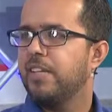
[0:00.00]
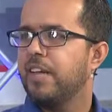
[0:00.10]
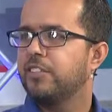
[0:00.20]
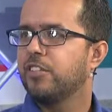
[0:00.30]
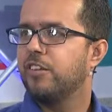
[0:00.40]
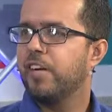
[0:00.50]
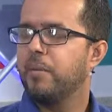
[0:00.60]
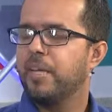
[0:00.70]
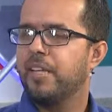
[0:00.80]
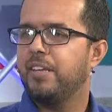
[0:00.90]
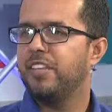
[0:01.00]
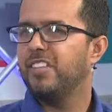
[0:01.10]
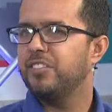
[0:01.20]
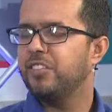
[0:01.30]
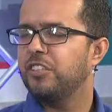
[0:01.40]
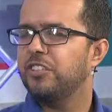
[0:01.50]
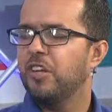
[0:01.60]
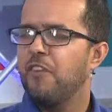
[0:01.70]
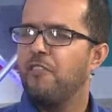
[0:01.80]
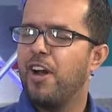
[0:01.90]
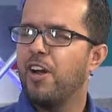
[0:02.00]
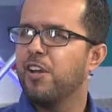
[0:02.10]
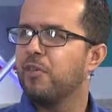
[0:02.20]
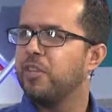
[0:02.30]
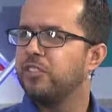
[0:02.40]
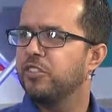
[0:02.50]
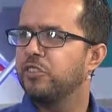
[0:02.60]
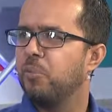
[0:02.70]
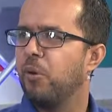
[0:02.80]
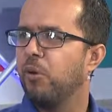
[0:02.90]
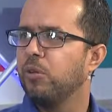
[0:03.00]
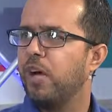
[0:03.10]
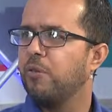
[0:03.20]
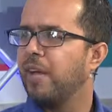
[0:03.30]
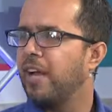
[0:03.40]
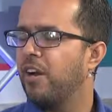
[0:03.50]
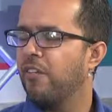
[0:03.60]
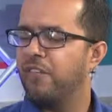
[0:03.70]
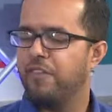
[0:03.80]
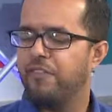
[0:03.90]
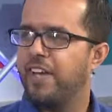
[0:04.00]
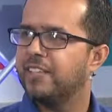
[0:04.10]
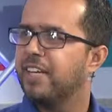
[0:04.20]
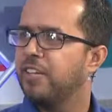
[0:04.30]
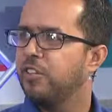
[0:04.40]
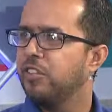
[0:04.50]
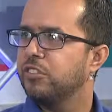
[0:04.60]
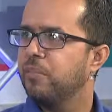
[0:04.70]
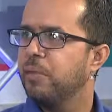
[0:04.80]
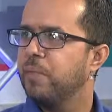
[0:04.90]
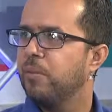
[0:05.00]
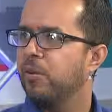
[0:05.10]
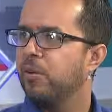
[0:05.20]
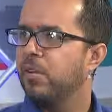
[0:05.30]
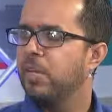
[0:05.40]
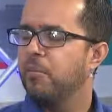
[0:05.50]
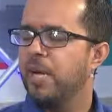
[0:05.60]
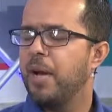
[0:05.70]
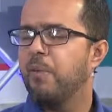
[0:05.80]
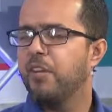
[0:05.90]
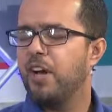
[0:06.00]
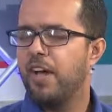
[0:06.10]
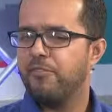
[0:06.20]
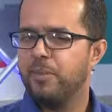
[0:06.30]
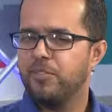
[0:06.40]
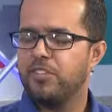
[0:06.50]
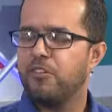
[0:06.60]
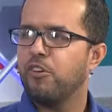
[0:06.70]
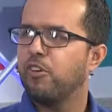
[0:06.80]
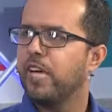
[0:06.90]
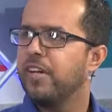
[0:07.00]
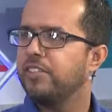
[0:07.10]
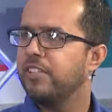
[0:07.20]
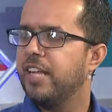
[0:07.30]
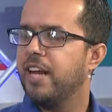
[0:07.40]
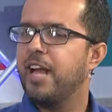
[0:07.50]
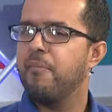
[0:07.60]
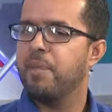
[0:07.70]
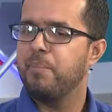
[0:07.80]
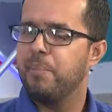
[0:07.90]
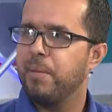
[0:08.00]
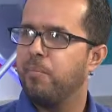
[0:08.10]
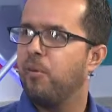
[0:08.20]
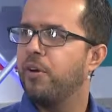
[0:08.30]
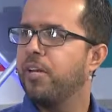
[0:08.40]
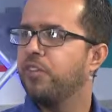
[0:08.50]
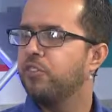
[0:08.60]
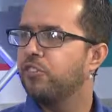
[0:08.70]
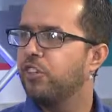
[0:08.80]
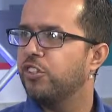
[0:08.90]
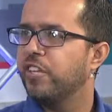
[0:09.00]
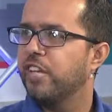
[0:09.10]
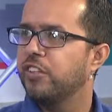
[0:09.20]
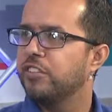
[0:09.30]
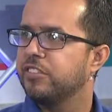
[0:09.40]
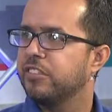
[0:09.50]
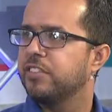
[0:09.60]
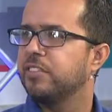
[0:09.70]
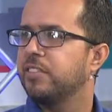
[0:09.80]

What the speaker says: That is correct. I mean, there's very little research on mold related on the effects that it does on people. But there have been several cases that have been pinpointed to certain illnesses.